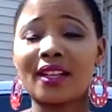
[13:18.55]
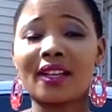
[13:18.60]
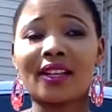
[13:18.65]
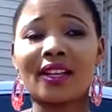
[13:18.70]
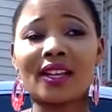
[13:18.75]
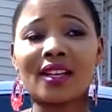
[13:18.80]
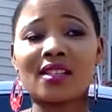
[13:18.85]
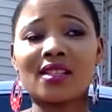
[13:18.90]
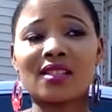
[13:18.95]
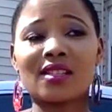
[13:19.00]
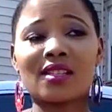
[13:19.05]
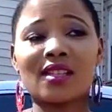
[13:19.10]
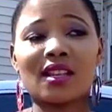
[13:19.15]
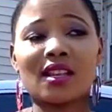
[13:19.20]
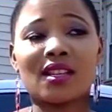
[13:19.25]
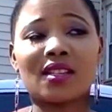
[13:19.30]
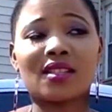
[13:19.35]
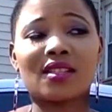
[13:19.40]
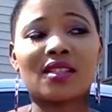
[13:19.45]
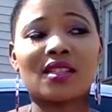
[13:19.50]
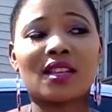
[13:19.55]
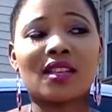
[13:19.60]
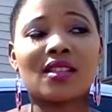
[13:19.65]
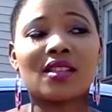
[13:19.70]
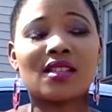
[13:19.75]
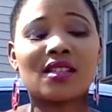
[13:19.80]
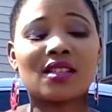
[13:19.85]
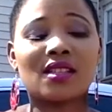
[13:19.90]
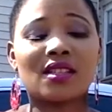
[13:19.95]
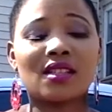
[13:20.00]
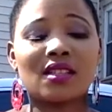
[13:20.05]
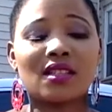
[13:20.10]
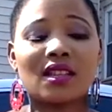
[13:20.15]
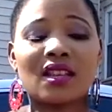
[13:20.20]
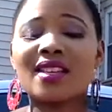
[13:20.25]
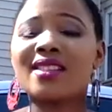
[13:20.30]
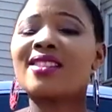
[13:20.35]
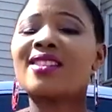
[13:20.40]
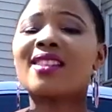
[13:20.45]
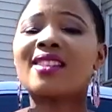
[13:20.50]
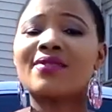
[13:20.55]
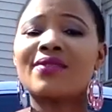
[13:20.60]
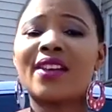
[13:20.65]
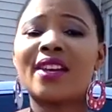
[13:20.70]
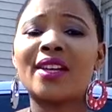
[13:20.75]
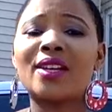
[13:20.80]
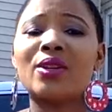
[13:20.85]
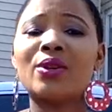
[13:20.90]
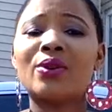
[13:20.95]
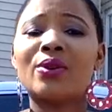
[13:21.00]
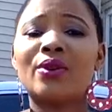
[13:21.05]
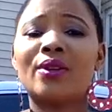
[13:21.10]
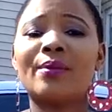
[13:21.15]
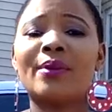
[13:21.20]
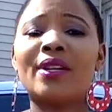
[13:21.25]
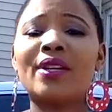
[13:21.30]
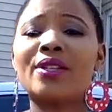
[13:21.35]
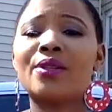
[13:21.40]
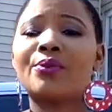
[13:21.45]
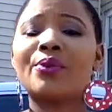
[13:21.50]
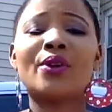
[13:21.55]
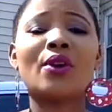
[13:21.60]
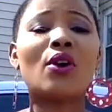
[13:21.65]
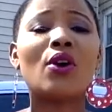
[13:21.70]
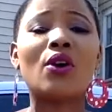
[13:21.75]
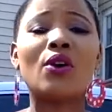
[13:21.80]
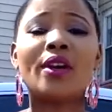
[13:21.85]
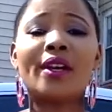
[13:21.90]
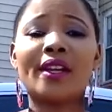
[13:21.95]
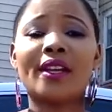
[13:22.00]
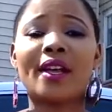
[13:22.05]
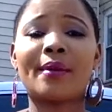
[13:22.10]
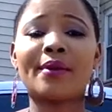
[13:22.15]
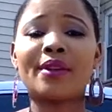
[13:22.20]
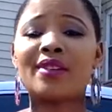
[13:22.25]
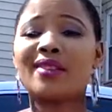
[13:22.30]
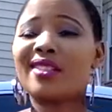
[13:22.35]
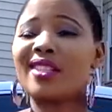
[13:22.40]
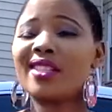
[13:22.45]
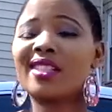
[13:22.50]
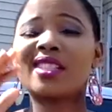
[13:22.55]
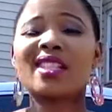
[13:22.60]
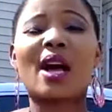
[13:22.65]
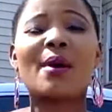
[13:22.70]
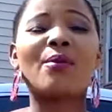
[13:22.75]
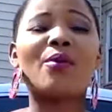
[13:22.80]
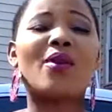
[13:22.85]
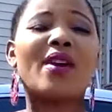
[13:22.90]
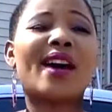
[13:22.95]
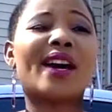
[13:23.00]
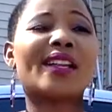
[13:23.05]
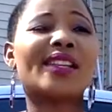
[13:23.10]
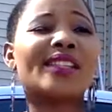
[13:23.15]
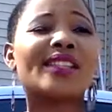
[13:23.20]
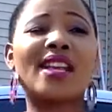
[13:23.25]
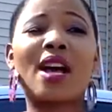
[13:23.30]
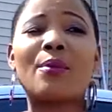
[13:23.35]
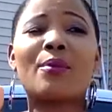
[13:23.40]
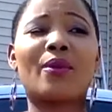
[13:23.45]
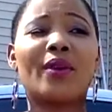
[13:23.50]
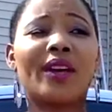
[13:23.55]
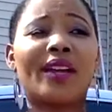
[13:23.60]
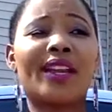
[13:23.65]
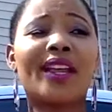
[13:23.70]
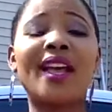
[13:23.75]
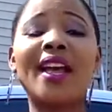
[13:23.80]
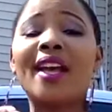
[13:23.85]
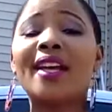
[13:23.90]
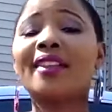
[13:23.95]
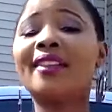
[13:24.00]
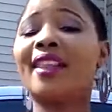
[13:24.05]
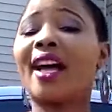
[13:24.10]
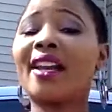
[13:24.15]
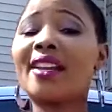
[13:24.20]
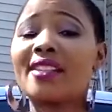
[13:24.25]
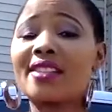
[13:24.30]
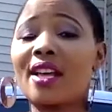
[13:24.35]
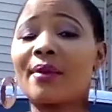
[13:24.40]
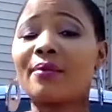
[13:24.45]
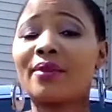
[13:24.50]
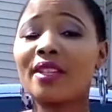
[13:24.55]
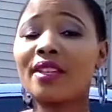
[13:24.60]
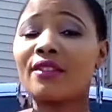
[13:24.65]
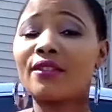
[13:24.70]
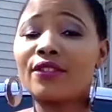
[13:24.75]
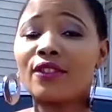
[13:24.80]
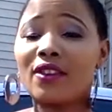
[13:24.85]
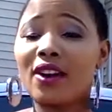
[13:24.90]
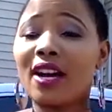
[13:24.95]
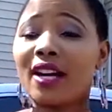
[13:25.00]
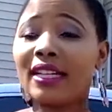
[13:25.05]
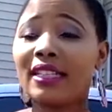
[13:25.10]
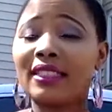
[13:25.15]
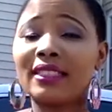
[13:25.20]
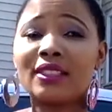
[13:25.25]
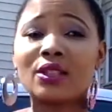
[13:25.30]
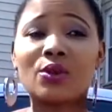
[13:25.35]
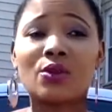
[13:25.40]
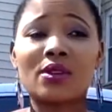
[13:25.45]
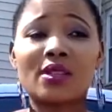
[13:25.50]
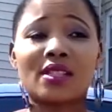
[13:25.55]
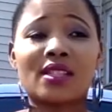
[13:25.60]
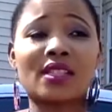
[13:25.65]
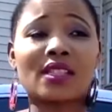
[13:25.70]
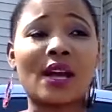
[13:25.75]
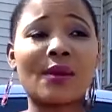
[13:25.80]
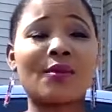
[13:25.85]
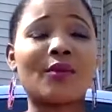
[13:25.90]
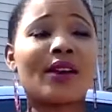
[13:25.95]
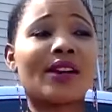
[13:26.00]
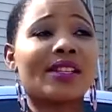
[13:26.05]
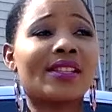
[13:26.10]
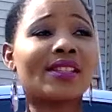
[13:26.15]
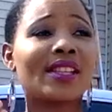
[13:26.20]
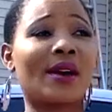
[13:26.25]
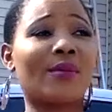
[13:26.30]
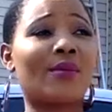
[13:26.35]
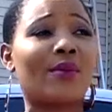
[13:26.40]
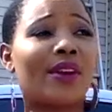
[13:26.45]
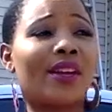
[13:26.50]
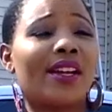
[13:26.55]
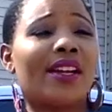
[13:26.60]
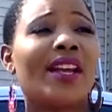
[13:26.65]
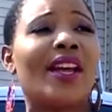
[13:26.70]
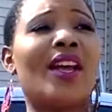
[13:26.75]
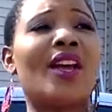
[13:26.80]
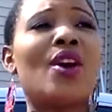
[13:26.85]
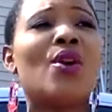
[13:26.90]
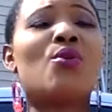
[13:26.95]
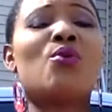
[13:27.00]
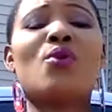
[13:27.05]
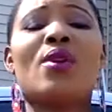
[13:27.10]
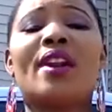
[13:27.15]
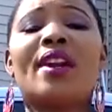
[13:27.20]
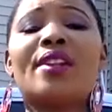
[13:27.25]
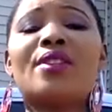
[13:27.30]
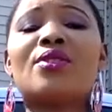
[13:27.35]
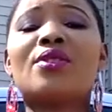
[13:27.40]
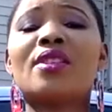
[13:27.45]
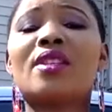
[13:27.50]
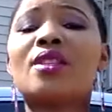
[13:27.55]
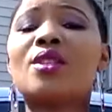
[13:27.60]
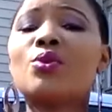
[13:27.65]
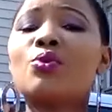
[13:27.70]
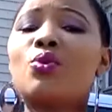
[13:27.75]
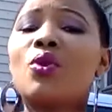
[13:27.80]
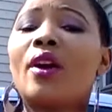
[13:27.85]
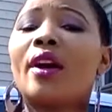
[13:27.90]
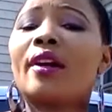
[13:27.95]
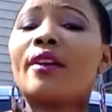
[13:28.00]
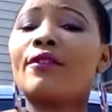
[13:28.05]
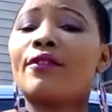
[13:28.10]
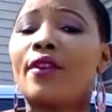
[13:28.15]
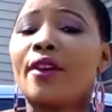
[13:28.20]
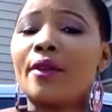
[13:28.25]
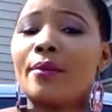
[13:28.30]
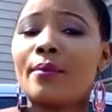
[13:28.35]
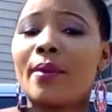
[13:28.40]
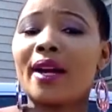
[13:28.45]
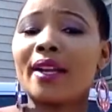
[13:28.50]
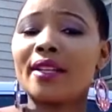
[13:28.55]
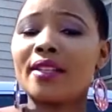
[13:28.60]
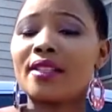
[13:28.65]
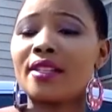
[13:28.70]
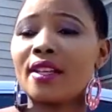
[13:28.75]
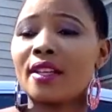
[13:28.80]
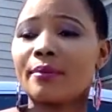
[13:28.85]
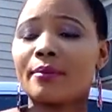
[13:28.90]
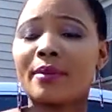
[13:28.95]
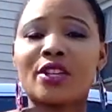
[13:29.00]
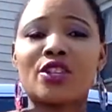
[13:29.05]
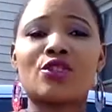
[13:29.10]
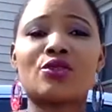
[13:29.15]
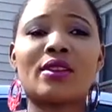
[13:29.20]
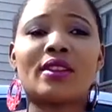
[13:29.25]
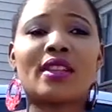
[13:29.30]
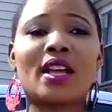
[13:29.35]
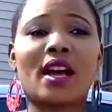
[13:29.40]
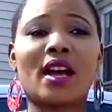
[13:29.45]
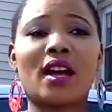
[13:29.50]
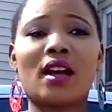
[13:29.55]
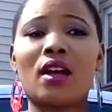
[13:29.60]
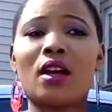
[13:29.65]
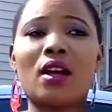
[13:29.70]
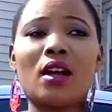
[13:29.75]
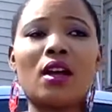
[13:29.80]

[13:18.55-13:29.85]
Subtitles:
Like it's very good because we are here because someone somewhere done something for us, or someone somewhere wanted to just work for humanity and make sure that